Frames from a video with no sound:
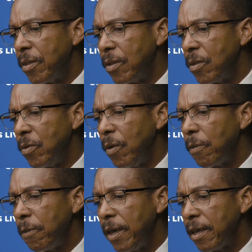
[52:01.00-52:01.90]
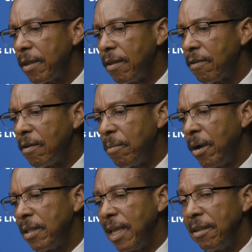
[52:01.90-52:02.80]
do you think St.
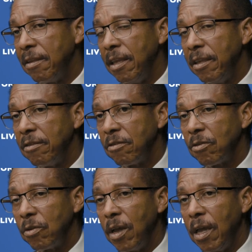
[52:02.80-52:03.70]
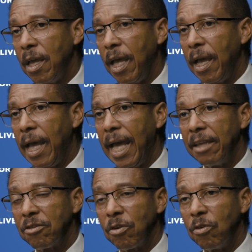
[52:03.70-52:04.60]
Maarten is
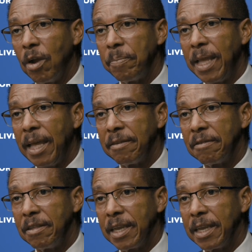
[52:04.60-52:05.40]
as corrupt as they